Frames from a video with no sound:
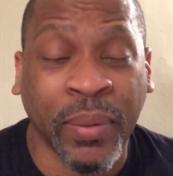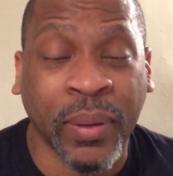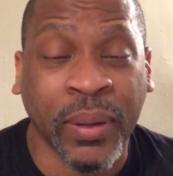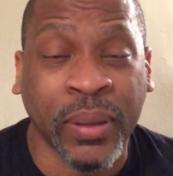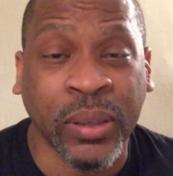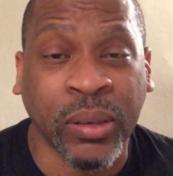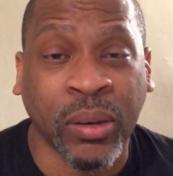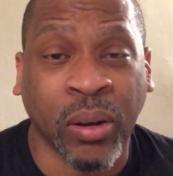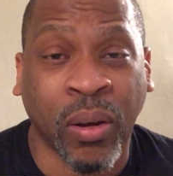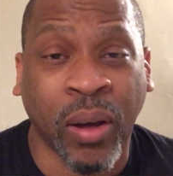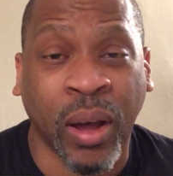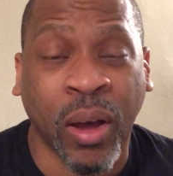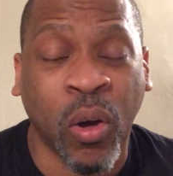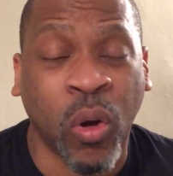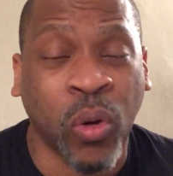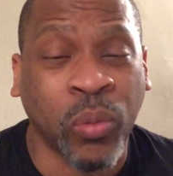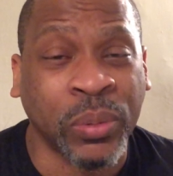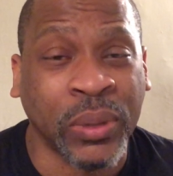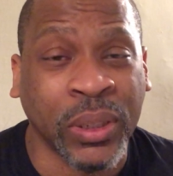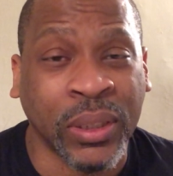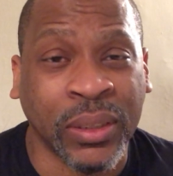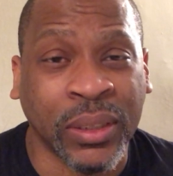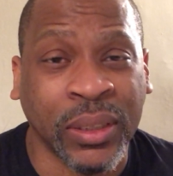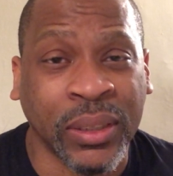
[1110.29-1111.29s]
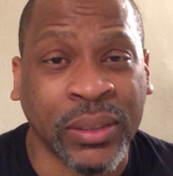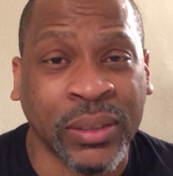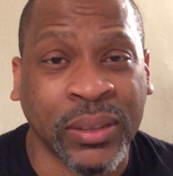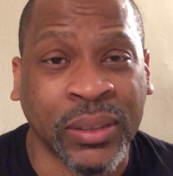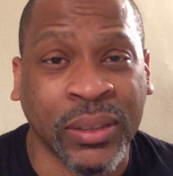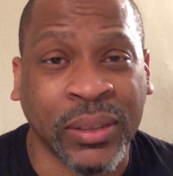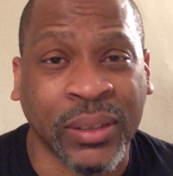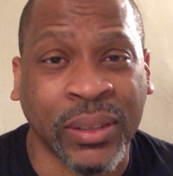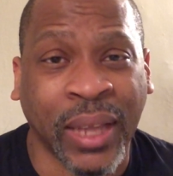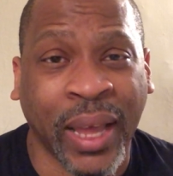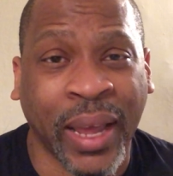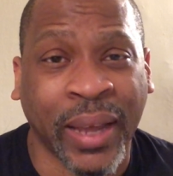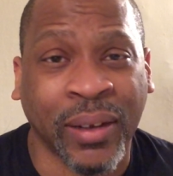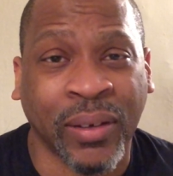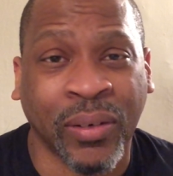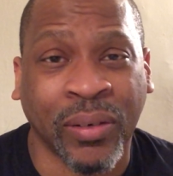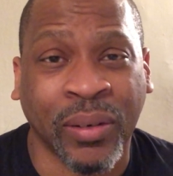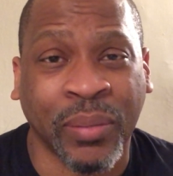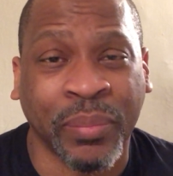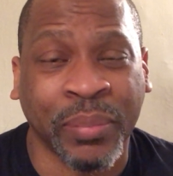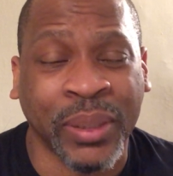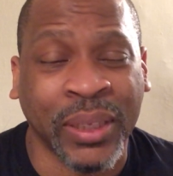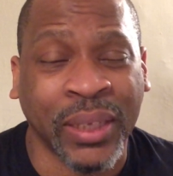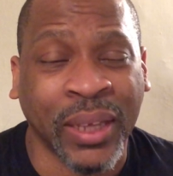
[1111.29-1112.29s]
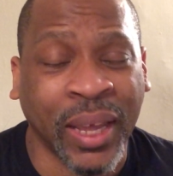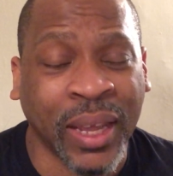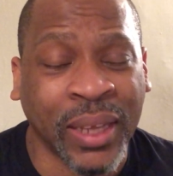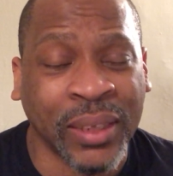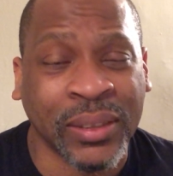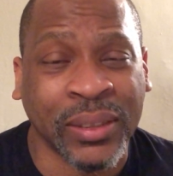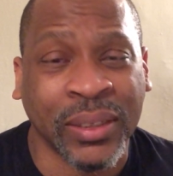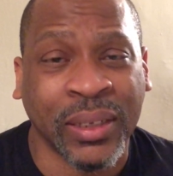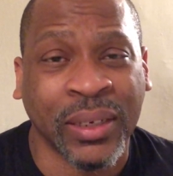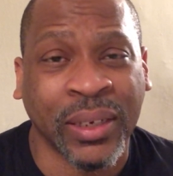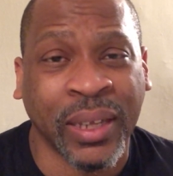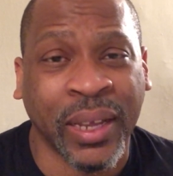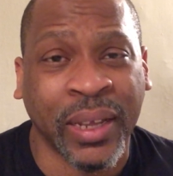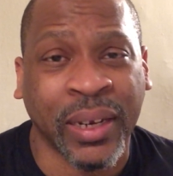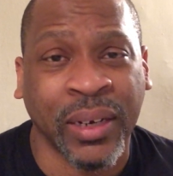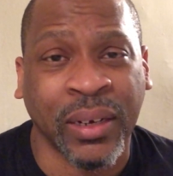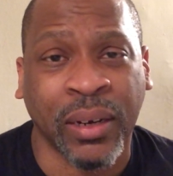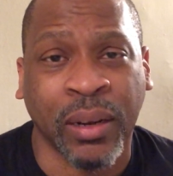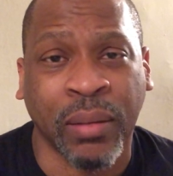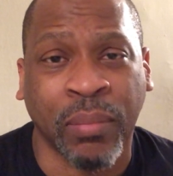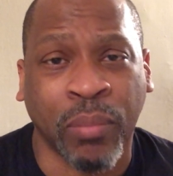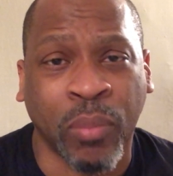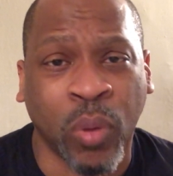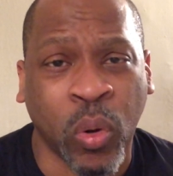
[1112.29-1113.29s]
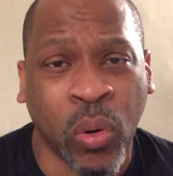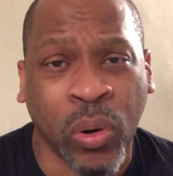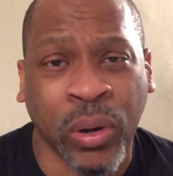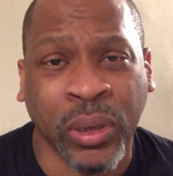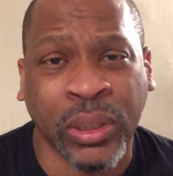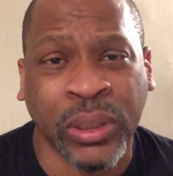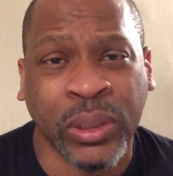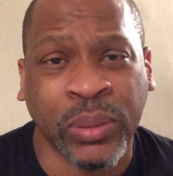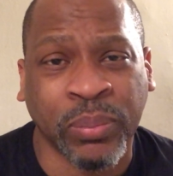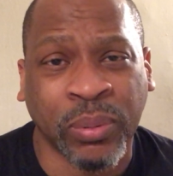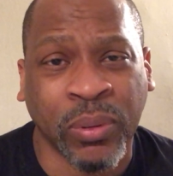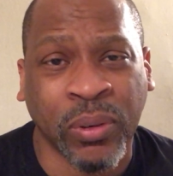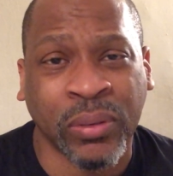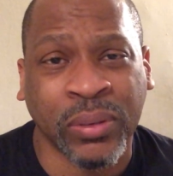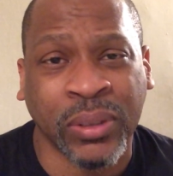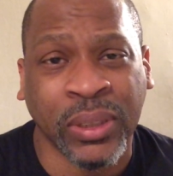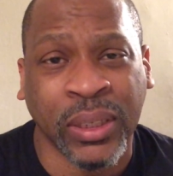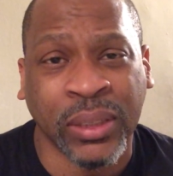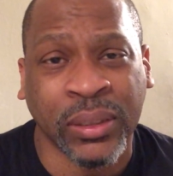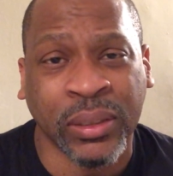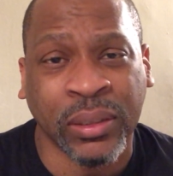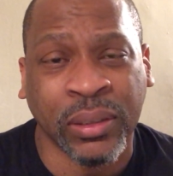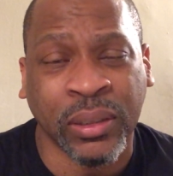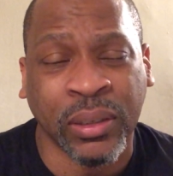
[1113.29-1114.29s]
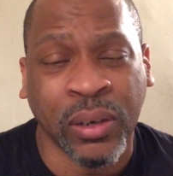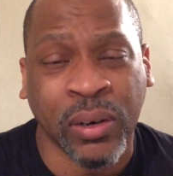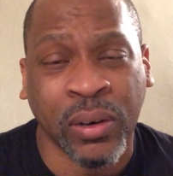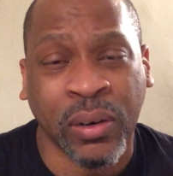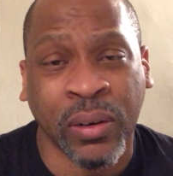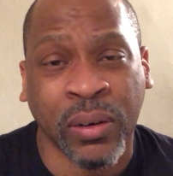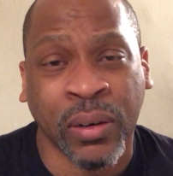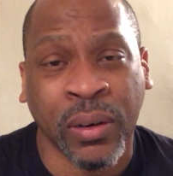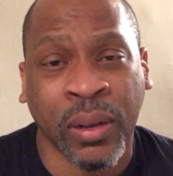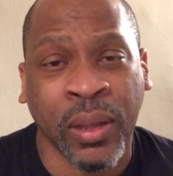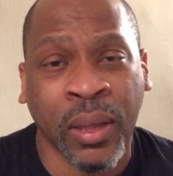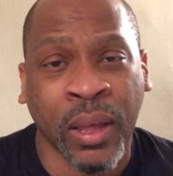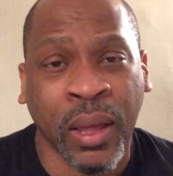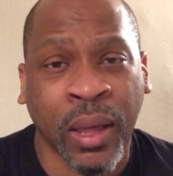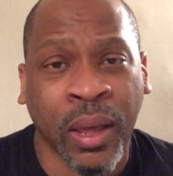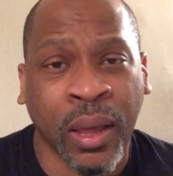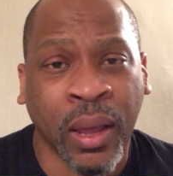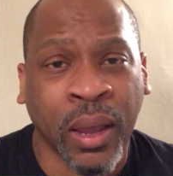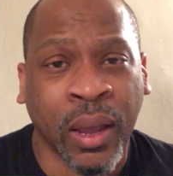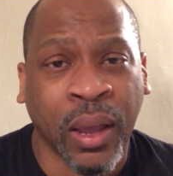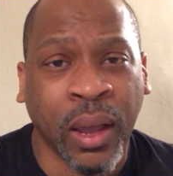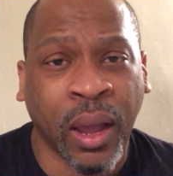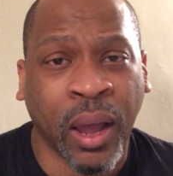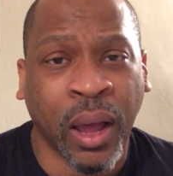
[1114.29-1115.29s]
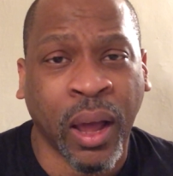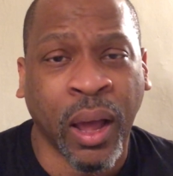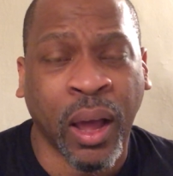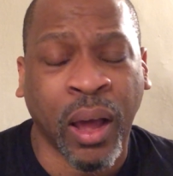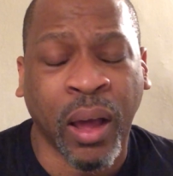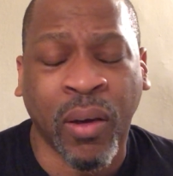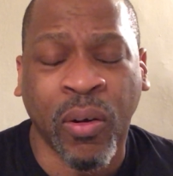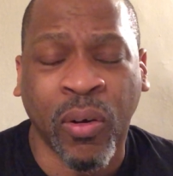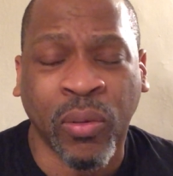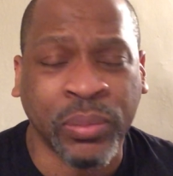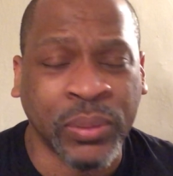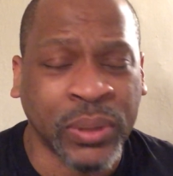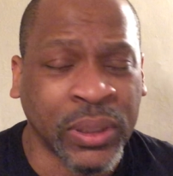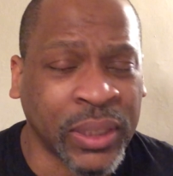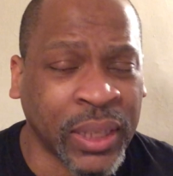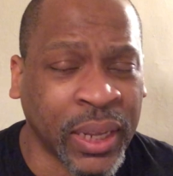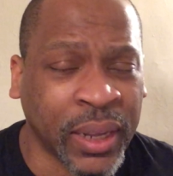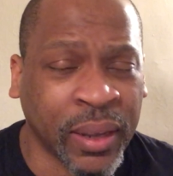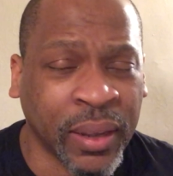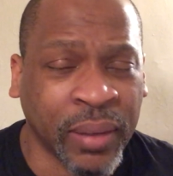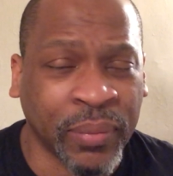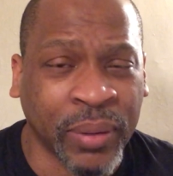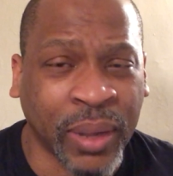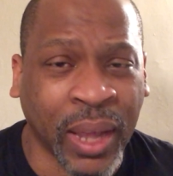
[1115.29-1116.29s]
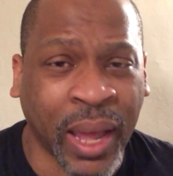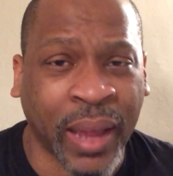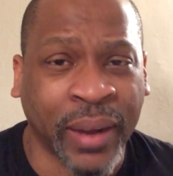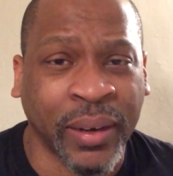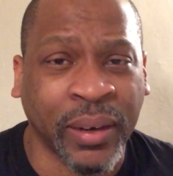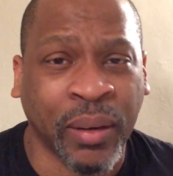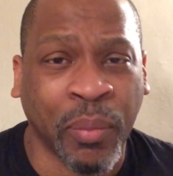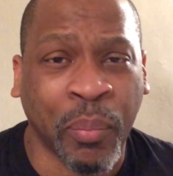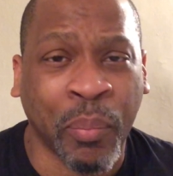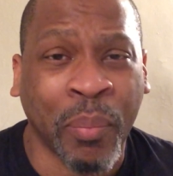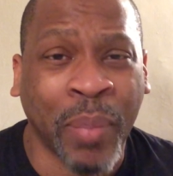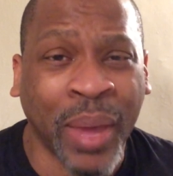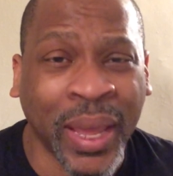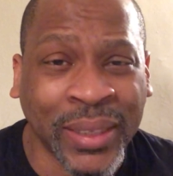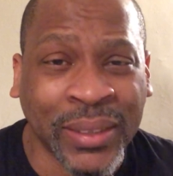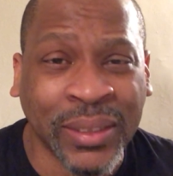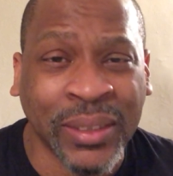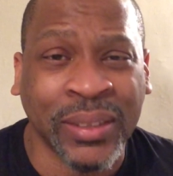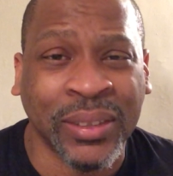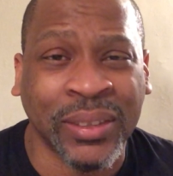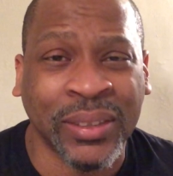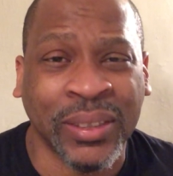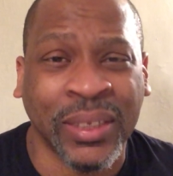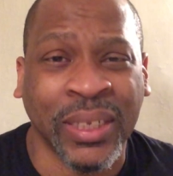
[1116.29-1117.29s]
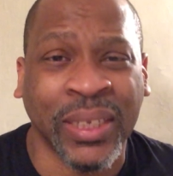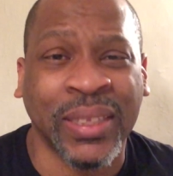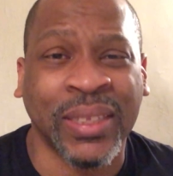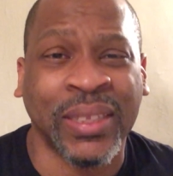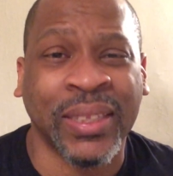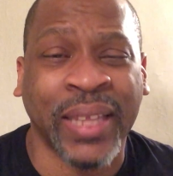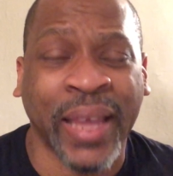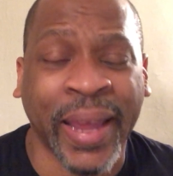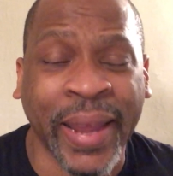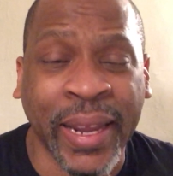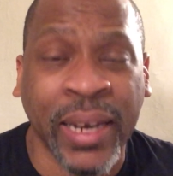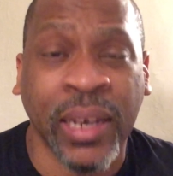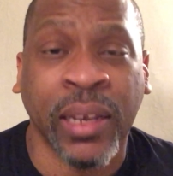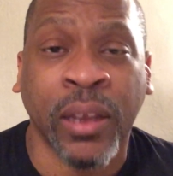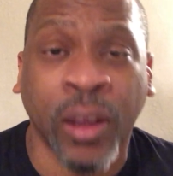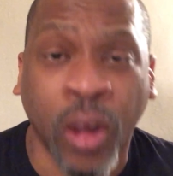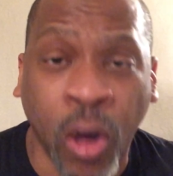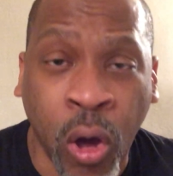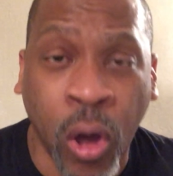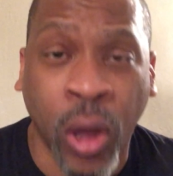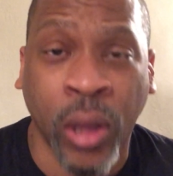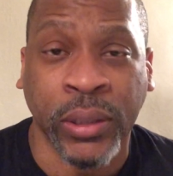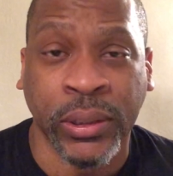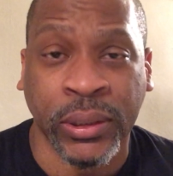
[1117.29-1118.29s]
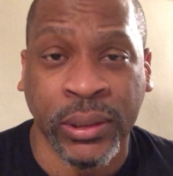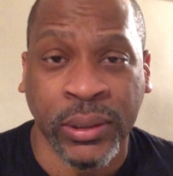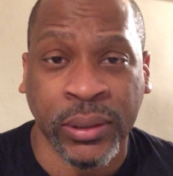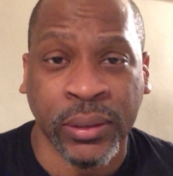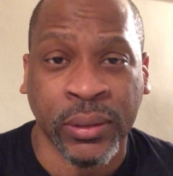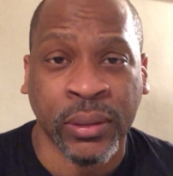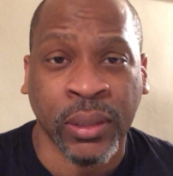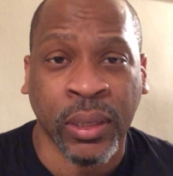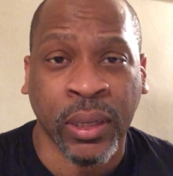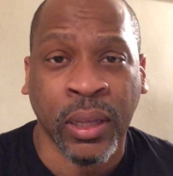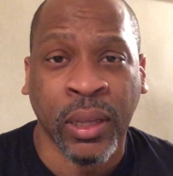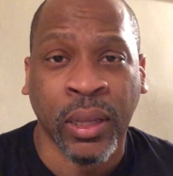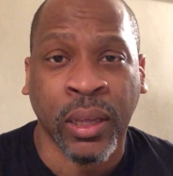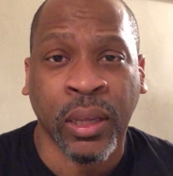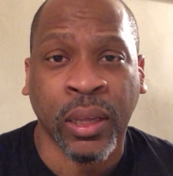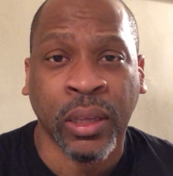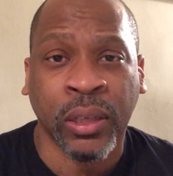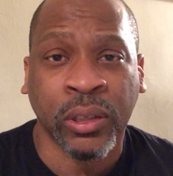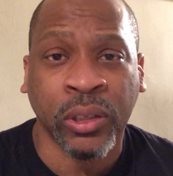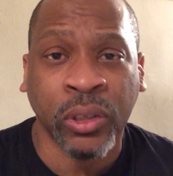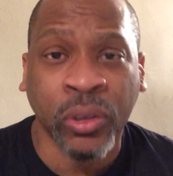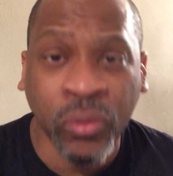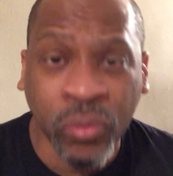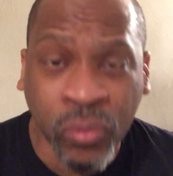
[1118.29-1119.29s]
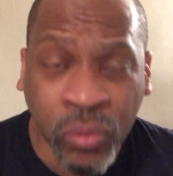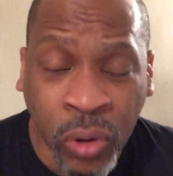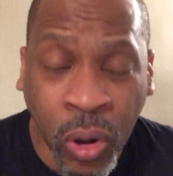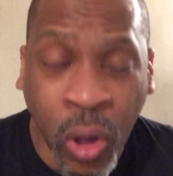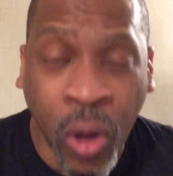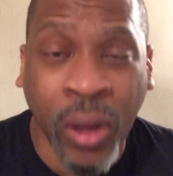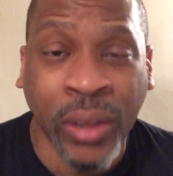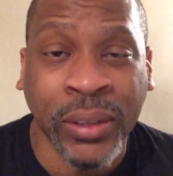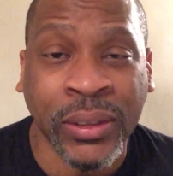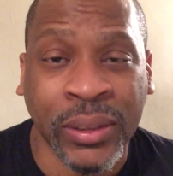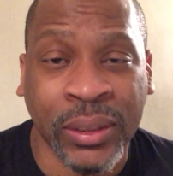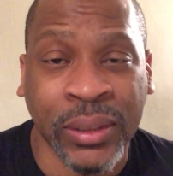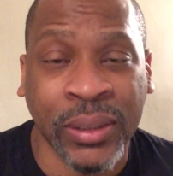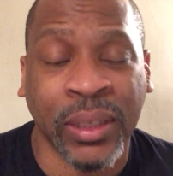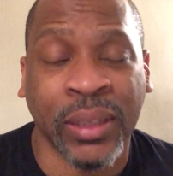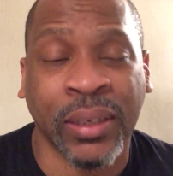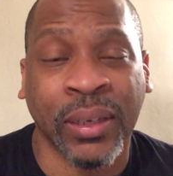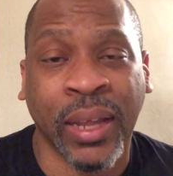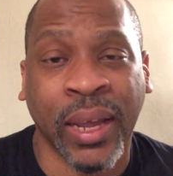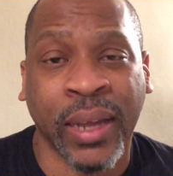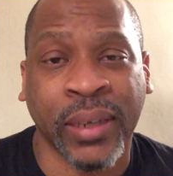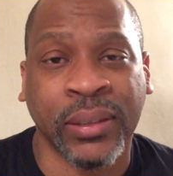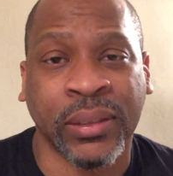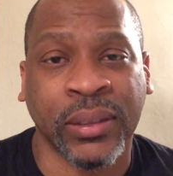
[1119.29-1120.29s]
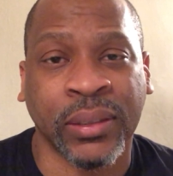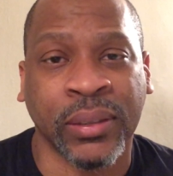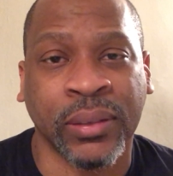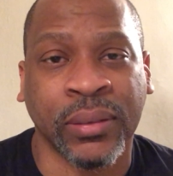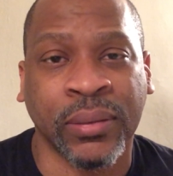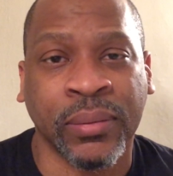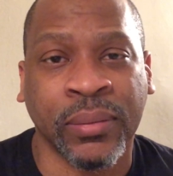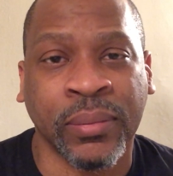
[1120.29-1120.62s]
You know, I hope that this is not going to be escalated and more of these protests occur. I hope that they have gotten the message that they lost. You lost the election.